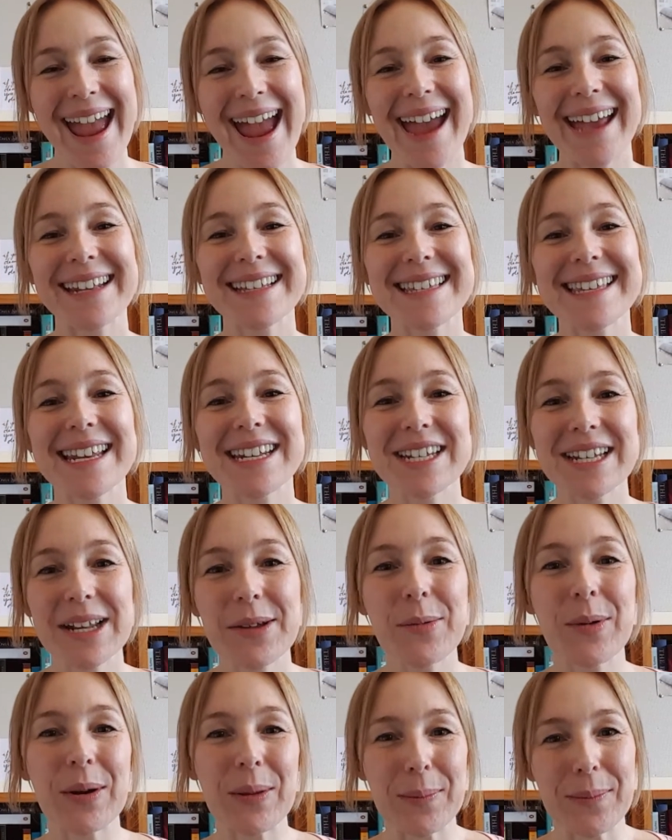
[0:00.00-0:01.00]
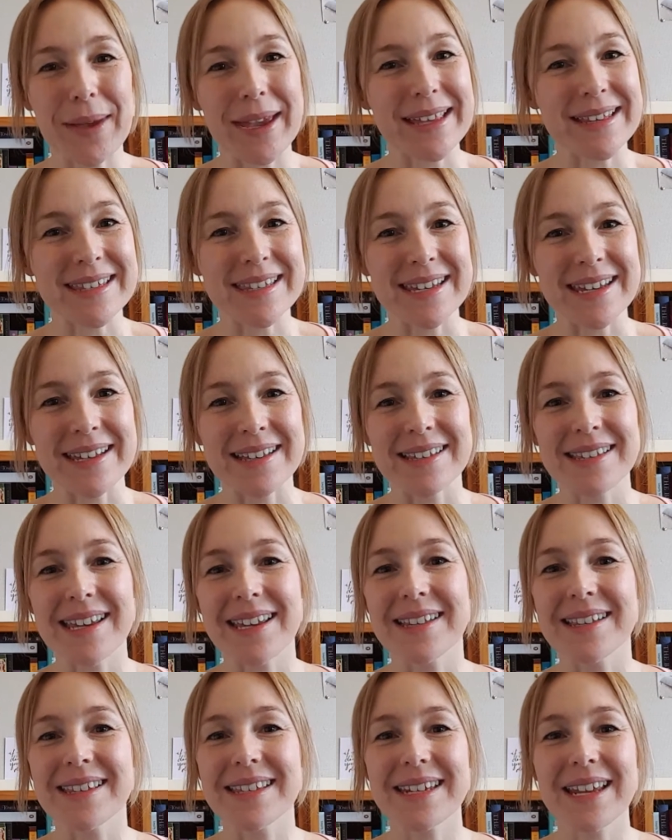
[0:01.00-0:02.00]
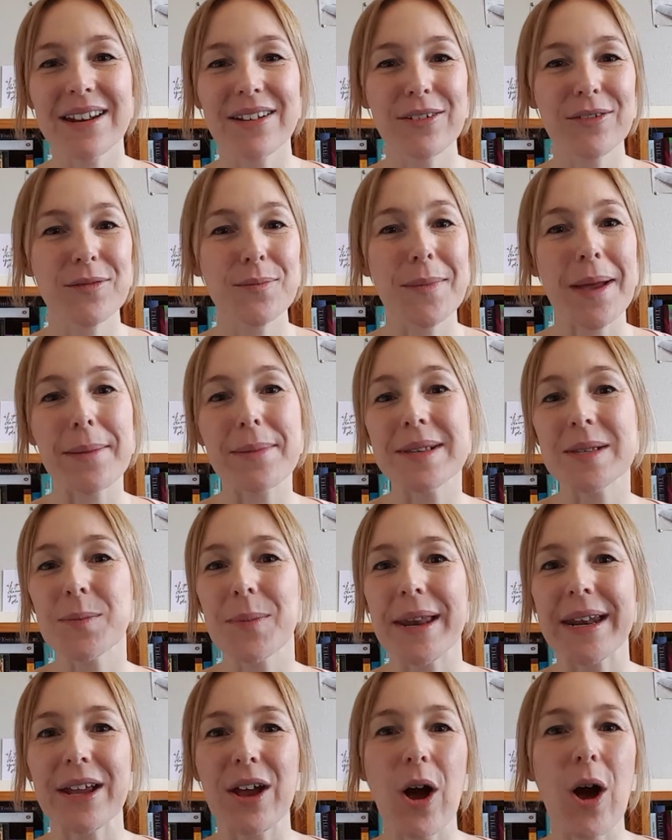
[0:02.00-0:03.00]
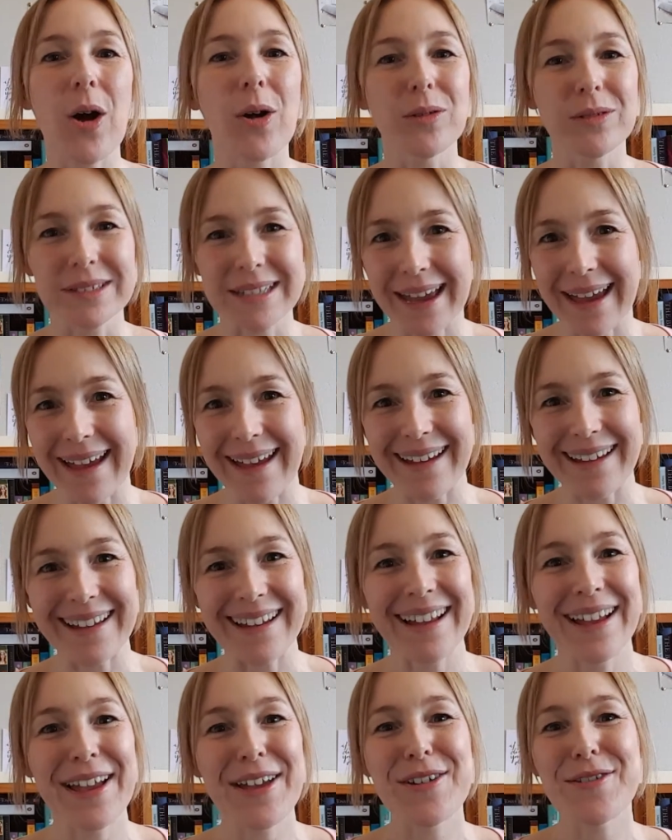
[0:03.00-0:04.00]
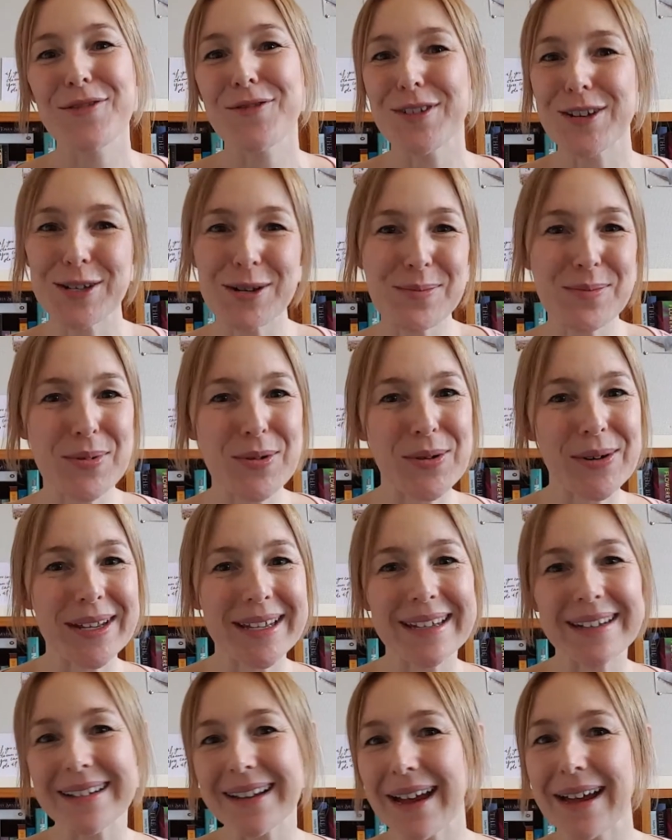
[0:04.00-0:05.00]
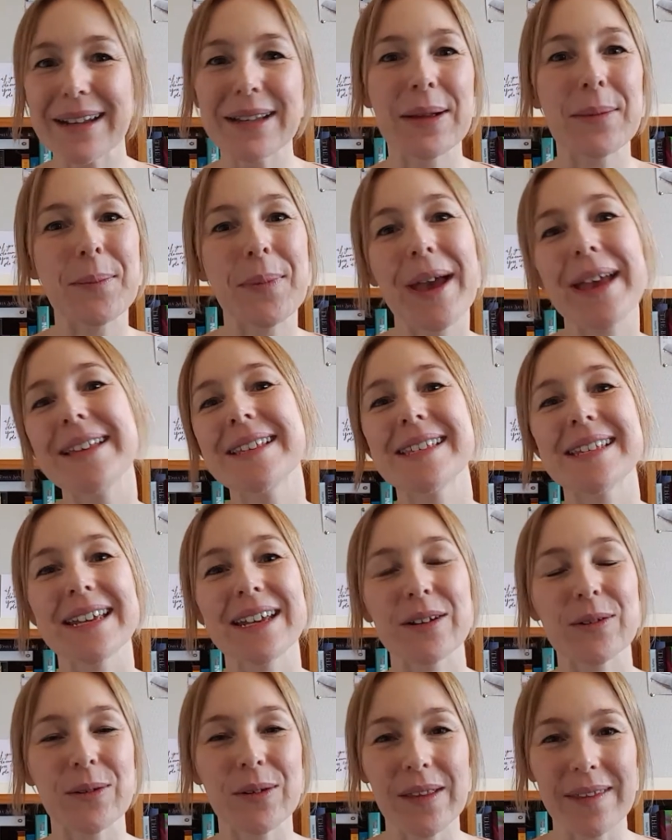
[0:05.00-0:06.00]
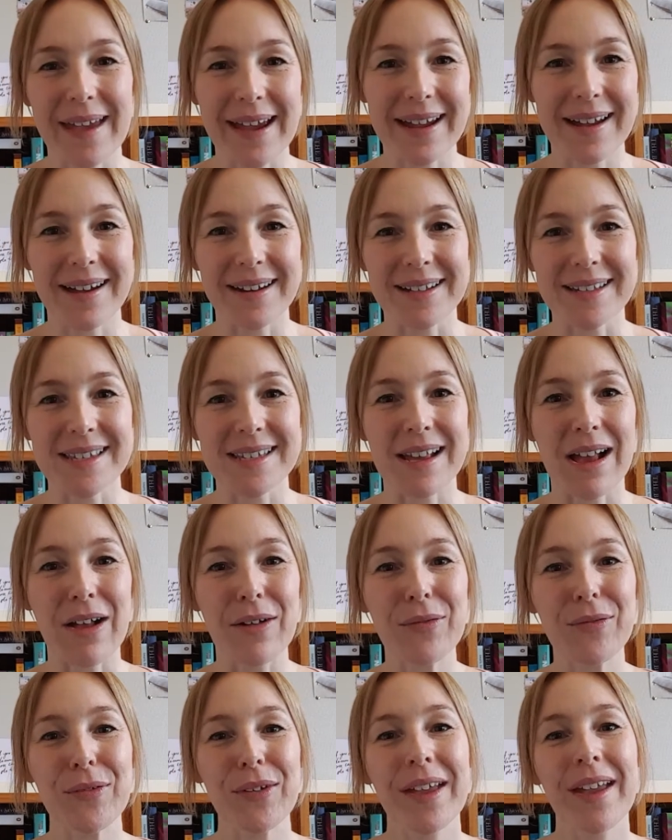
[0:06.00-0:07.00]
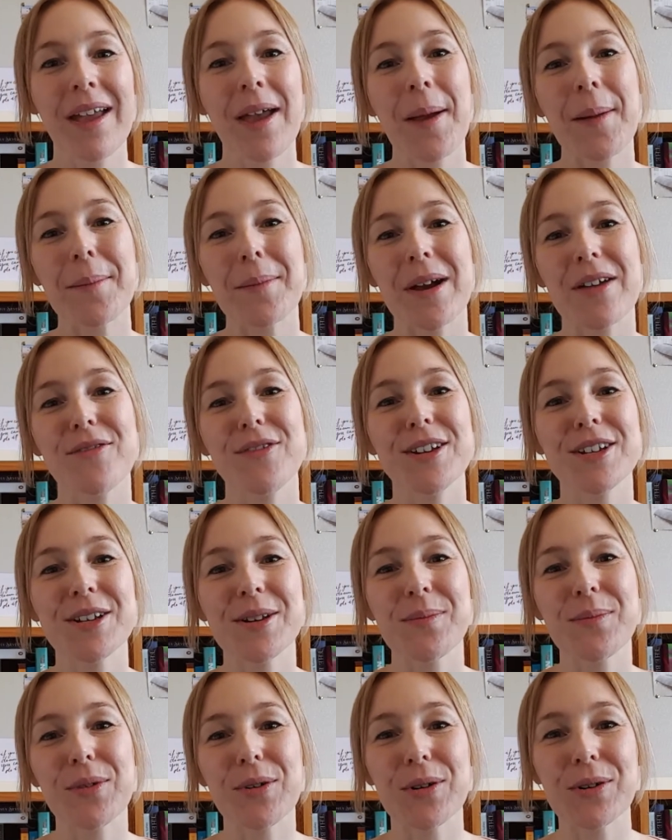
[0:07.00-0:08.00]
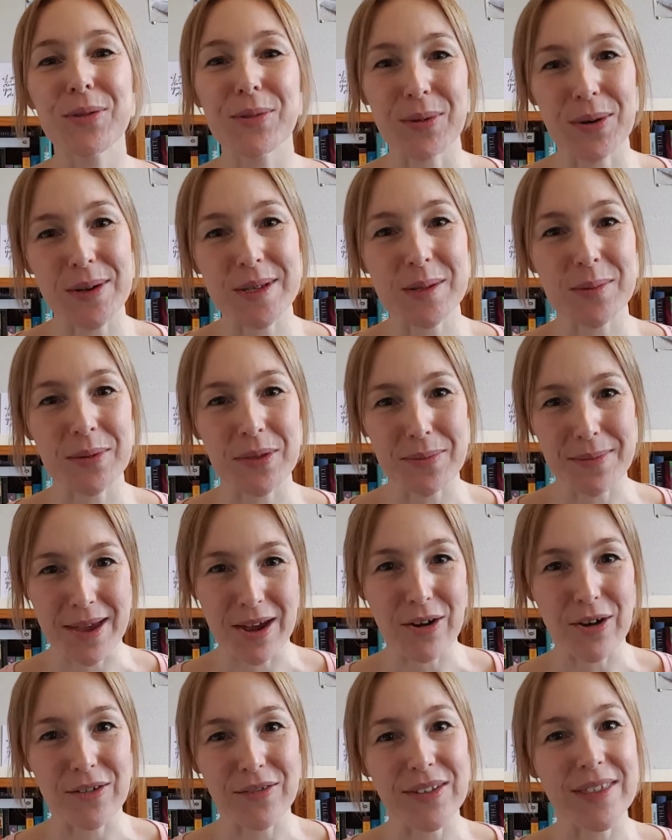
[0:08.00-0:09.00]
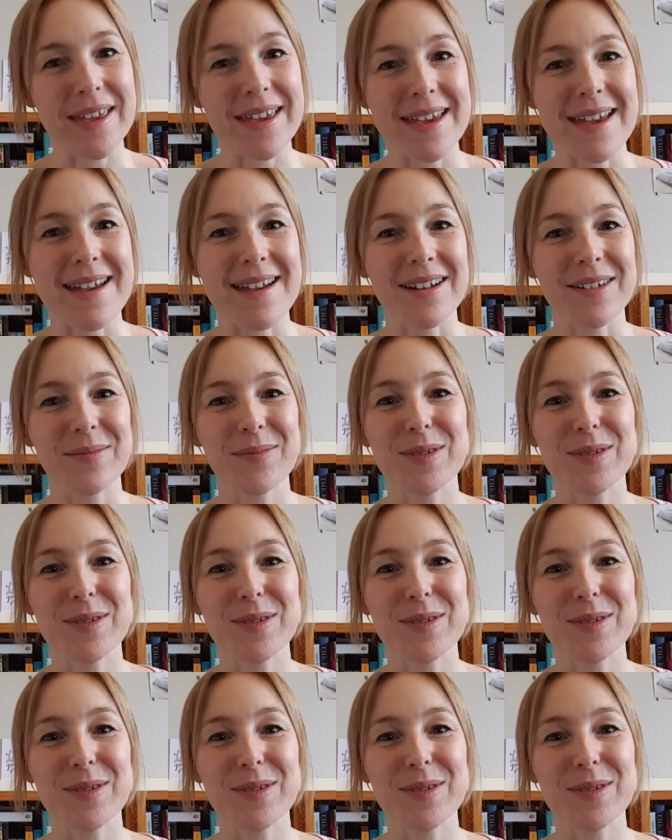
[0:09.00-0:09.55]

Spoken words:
And essentially what it means is, instead of maybe spending a whole day vision boarding and cutting and pasting and all of that kind of stuff, my vision board grows with me over the year.